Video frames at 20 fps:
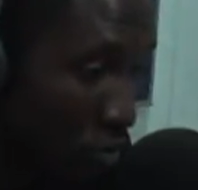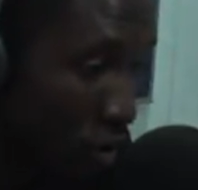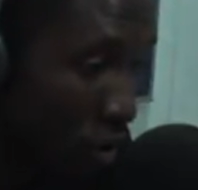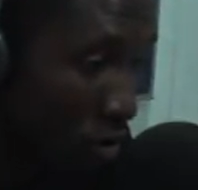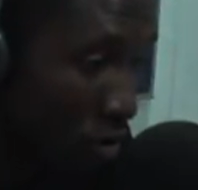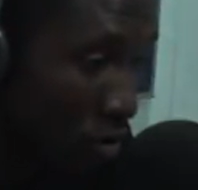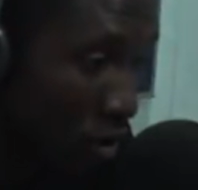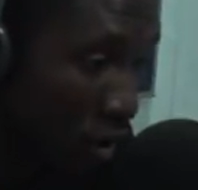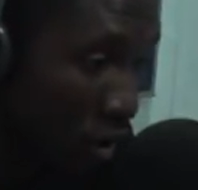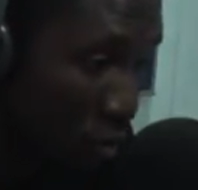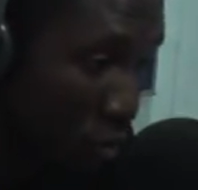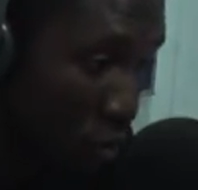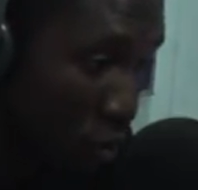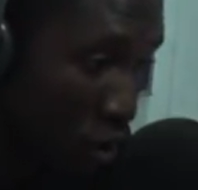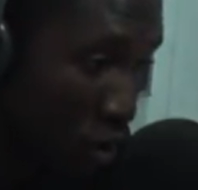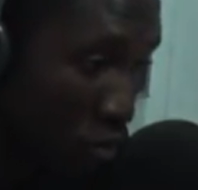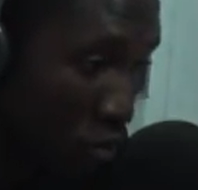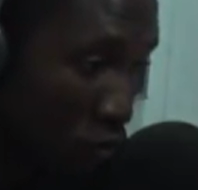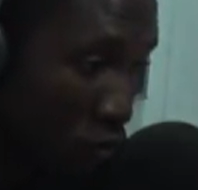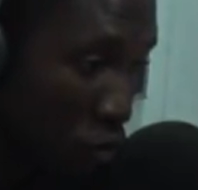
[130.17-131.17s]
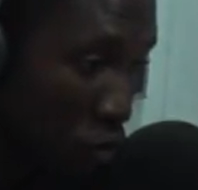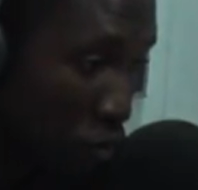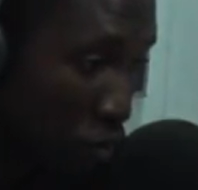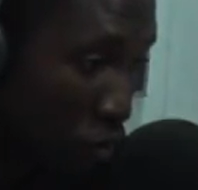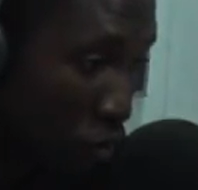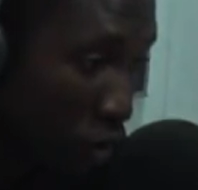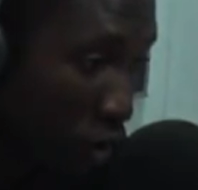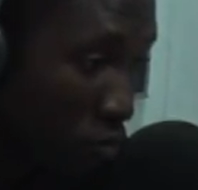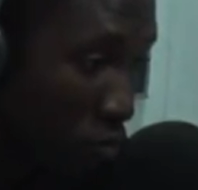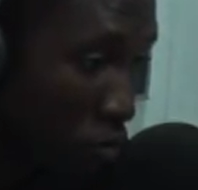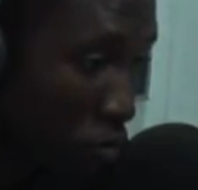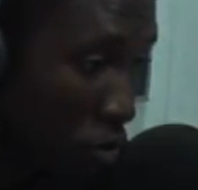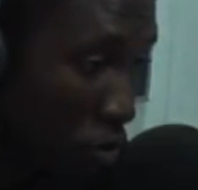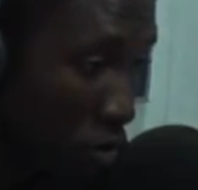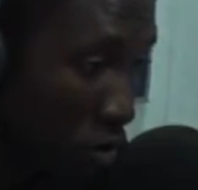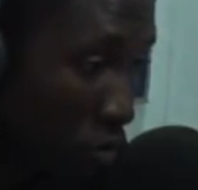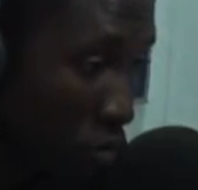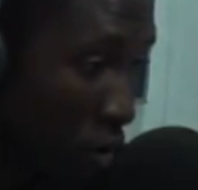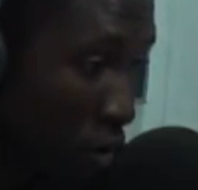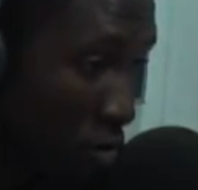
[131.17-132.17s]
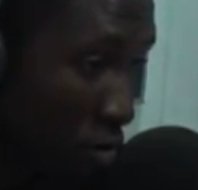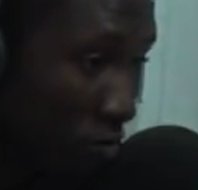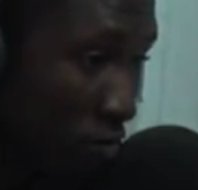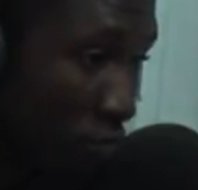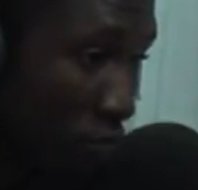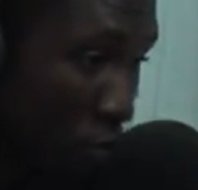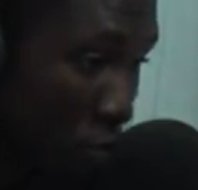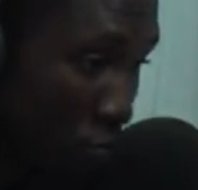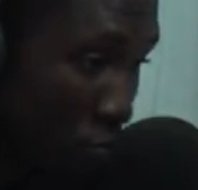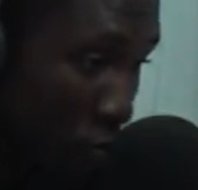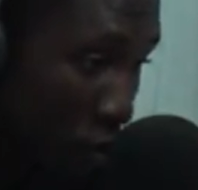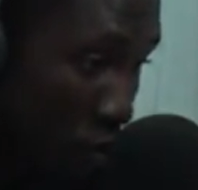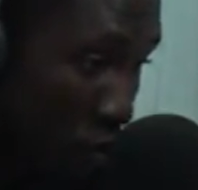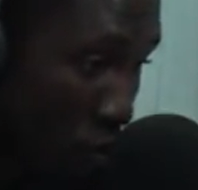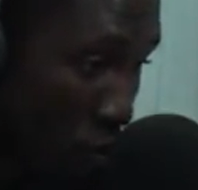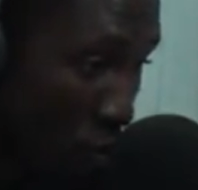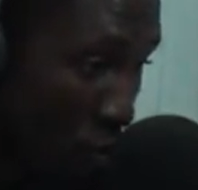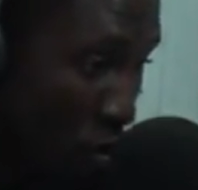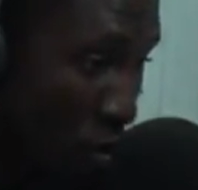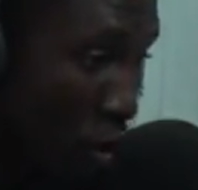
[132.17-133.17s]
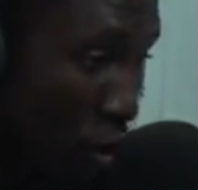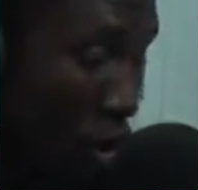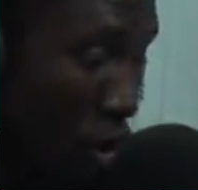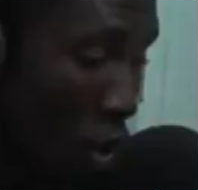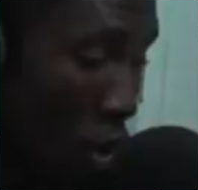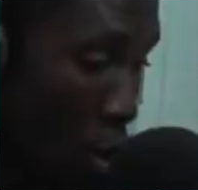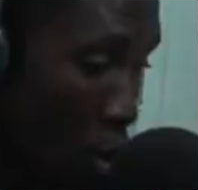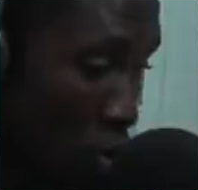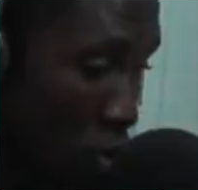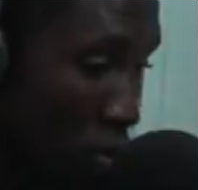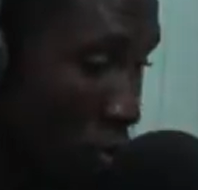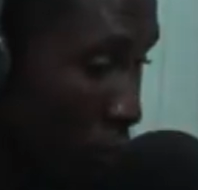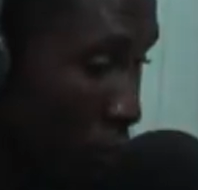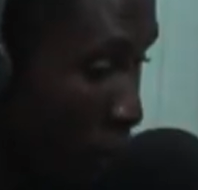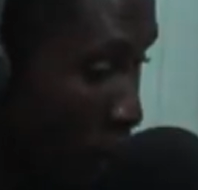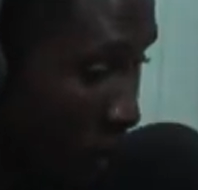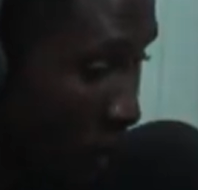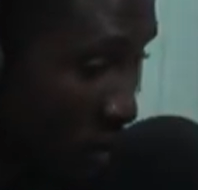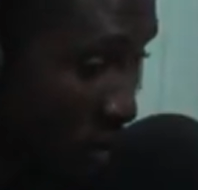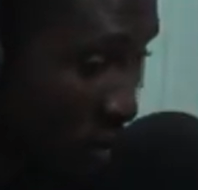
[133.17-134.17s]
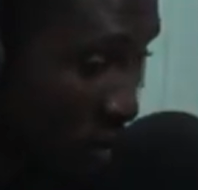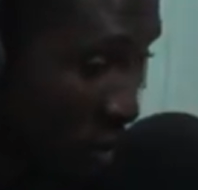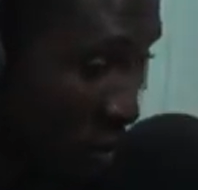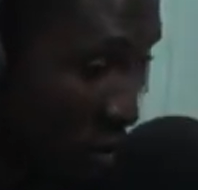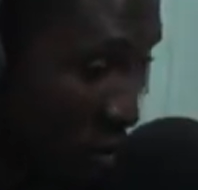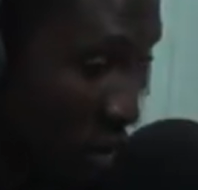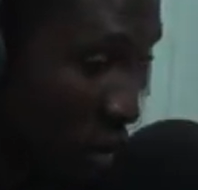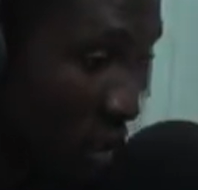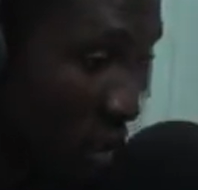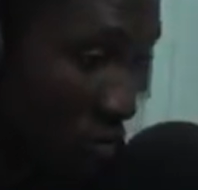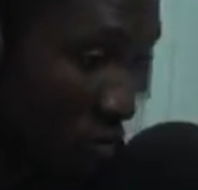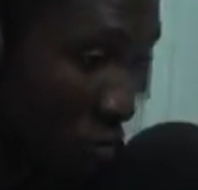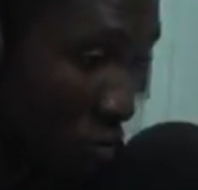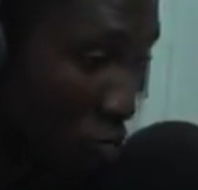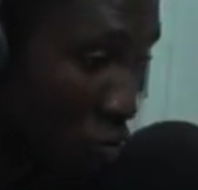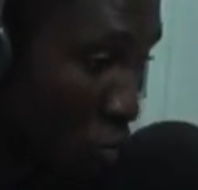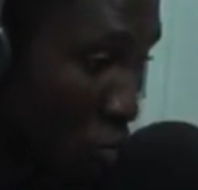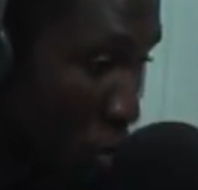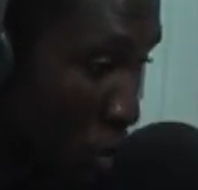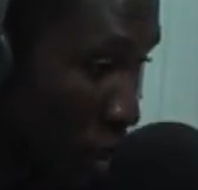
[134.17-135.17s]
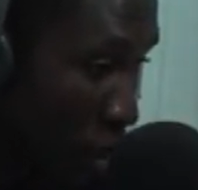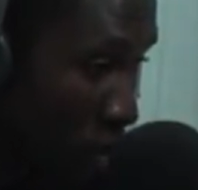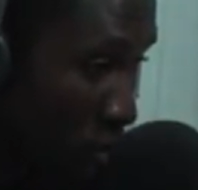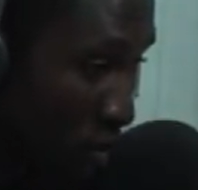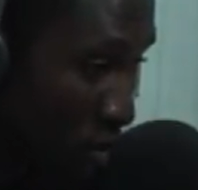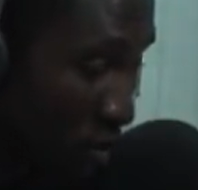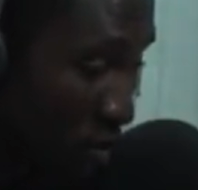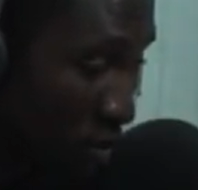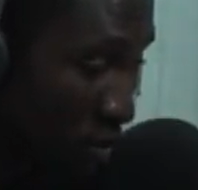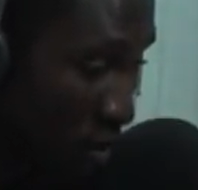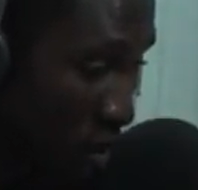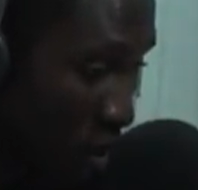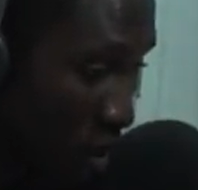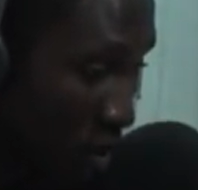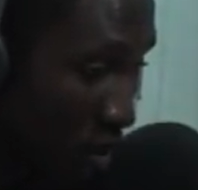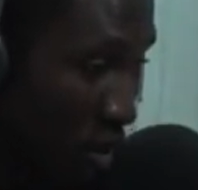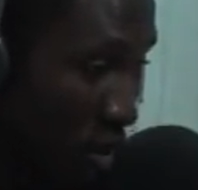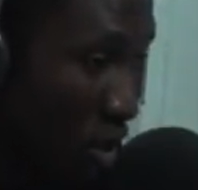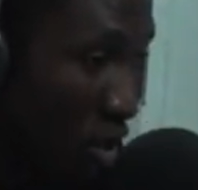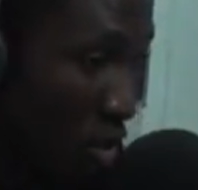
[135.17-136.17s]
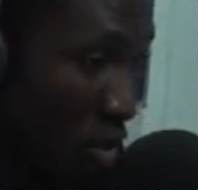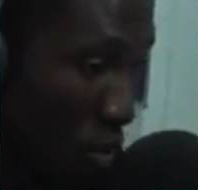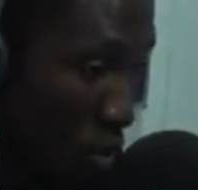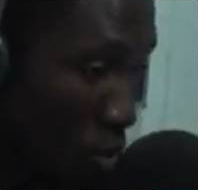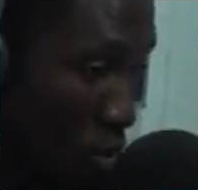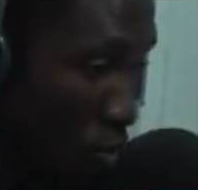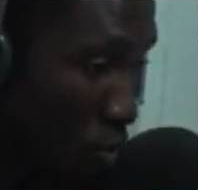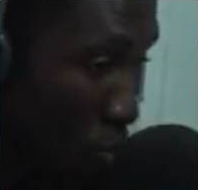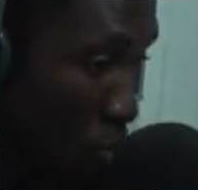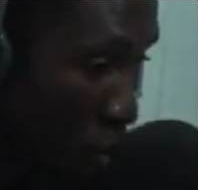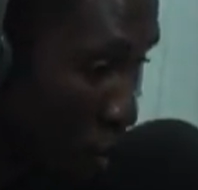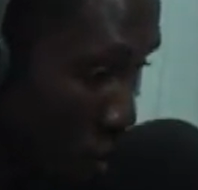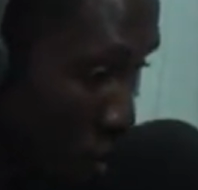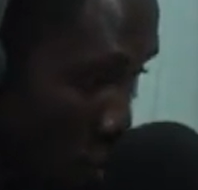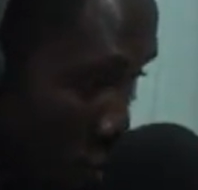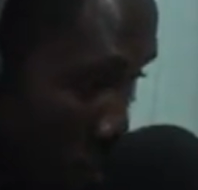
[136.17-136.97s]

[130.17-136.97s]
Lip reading: about, at the beginning of this program, we talked about the Ford recall on the power steering. That's from 2010 all the way